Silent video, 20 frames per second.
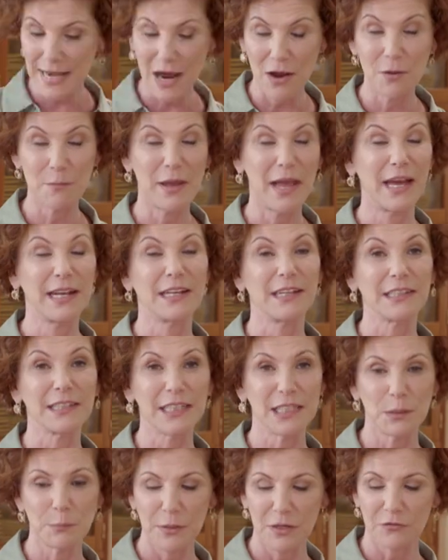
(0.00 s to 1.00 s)
now I'm adding a
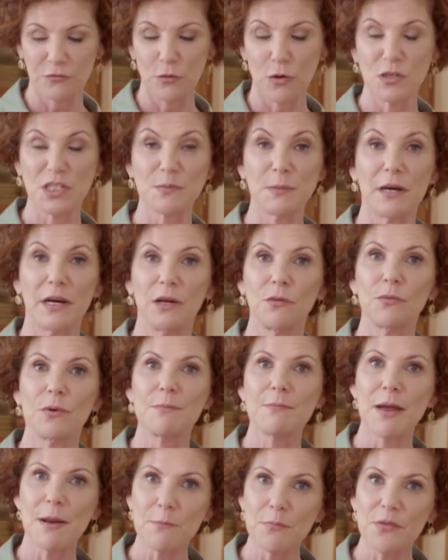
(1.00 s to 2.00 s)
little bit of rosemary.
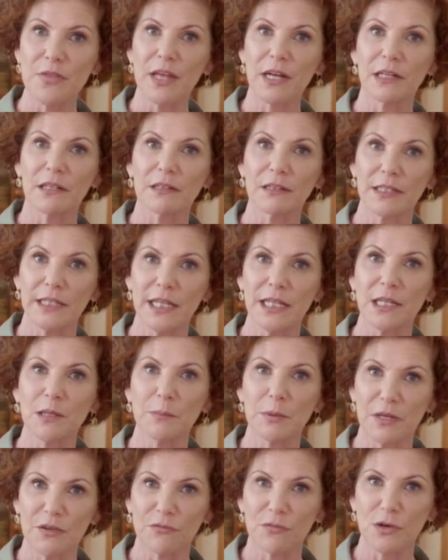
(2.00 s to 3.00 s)
Remember that a little
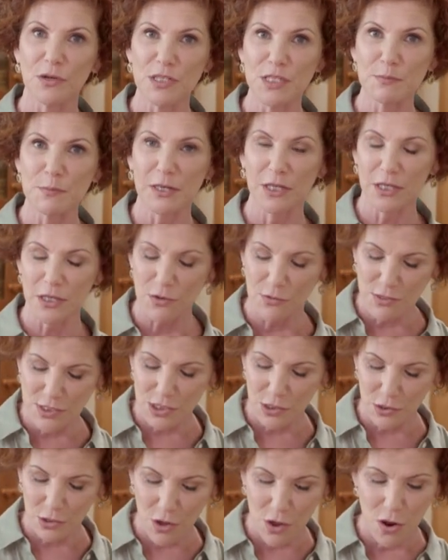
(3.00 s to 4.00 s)
bit of rosemary goes
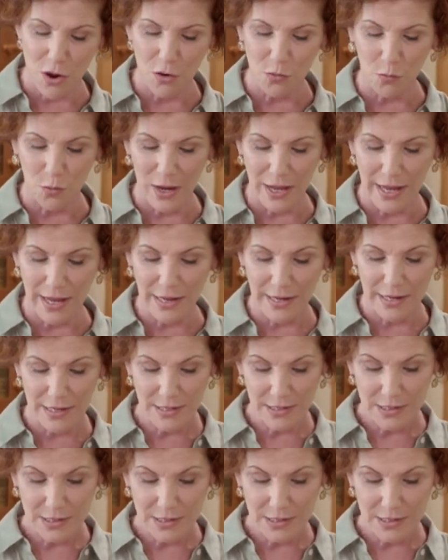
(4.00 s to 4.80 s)
a long way.